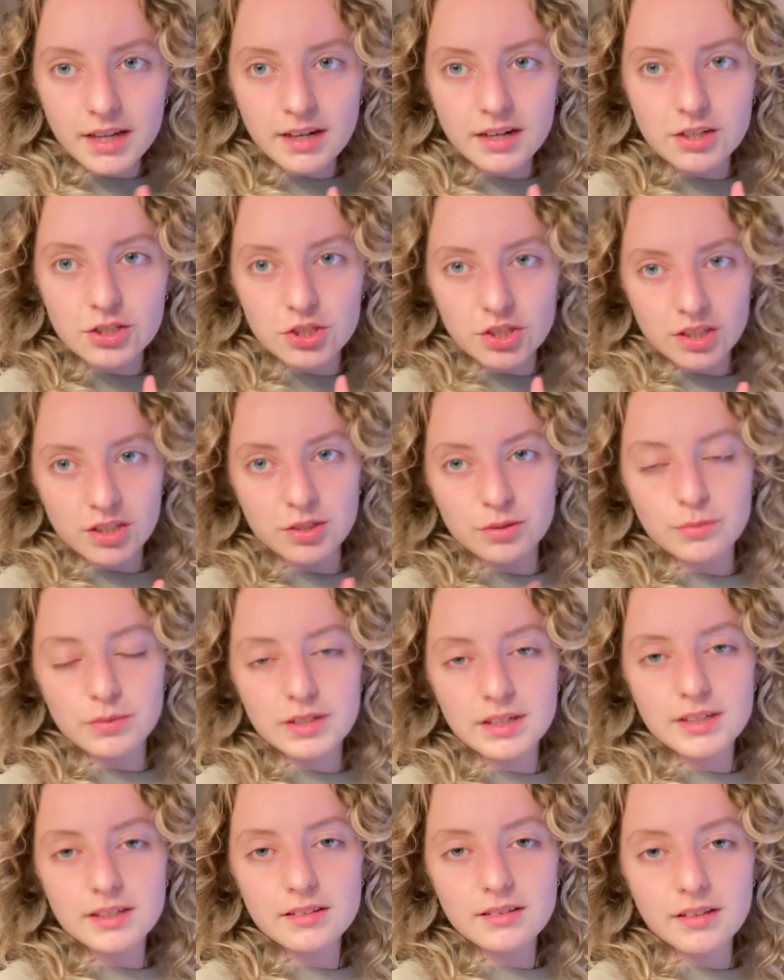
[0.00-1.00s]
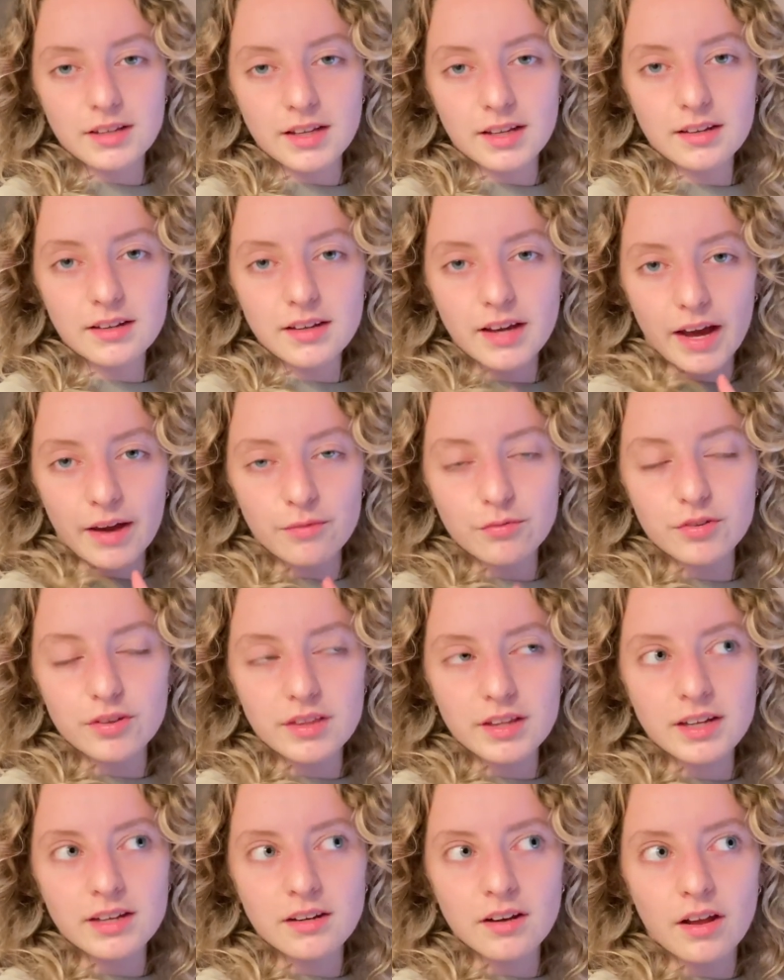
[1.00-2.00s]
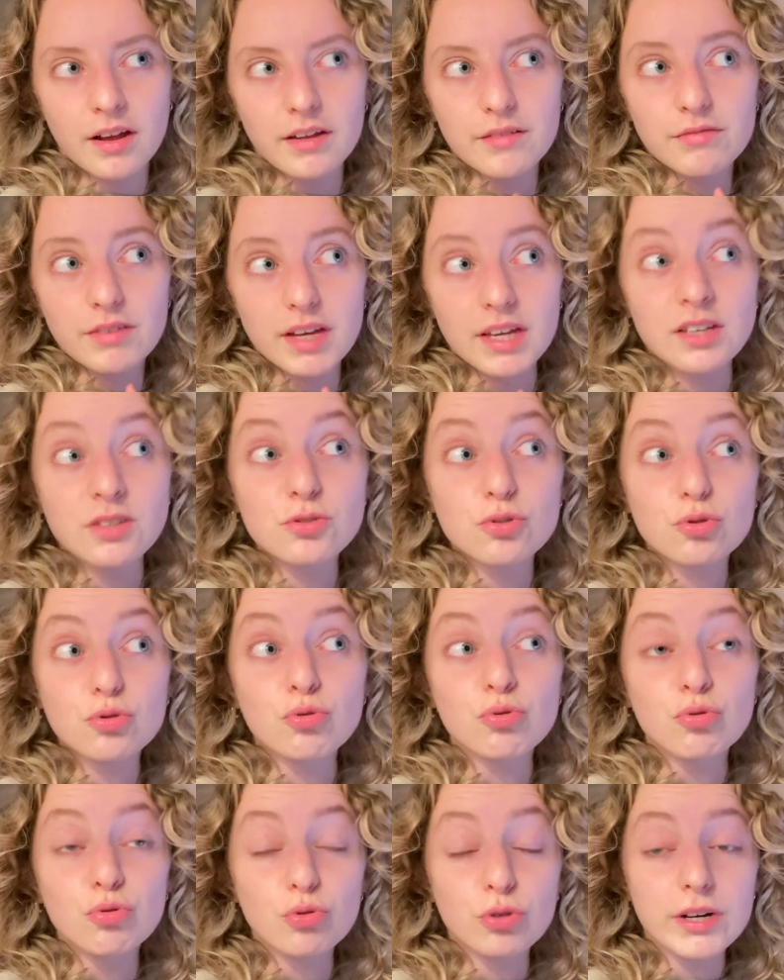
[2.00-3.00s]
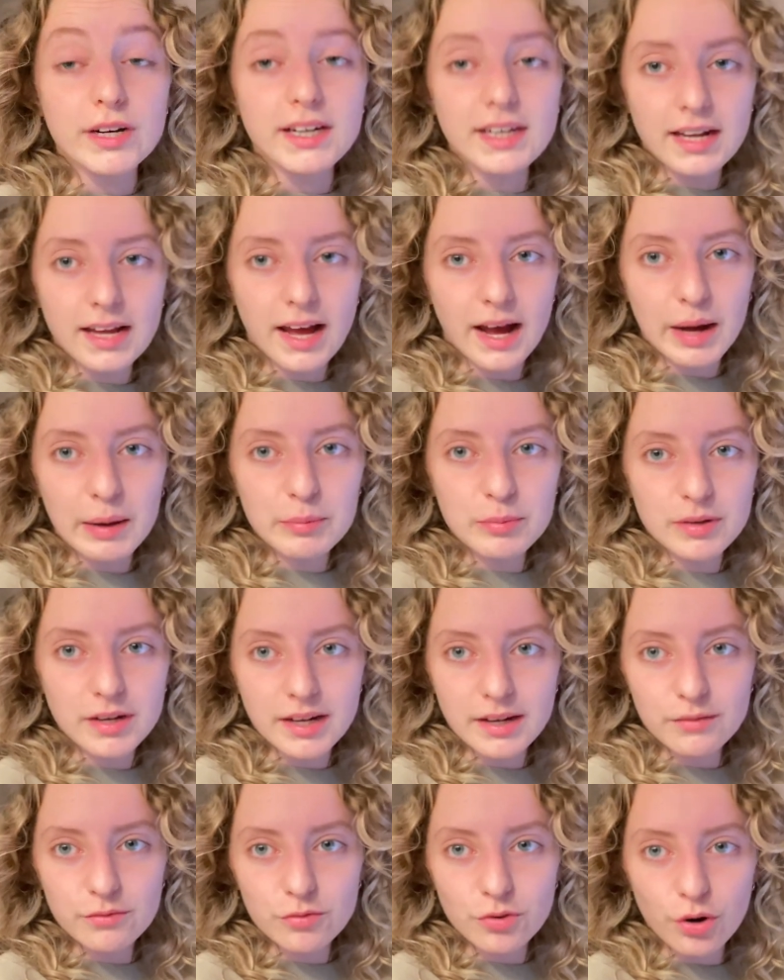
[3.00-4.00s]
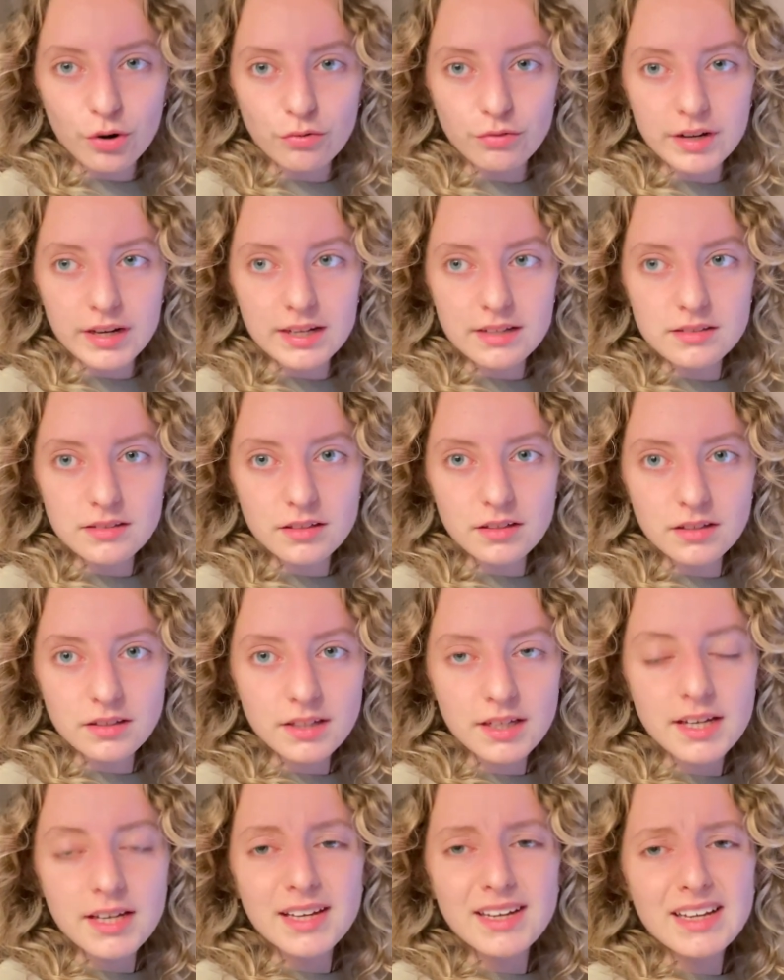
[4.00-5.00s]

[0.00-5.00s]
and I genuinely think everything in life is really happening for a reason.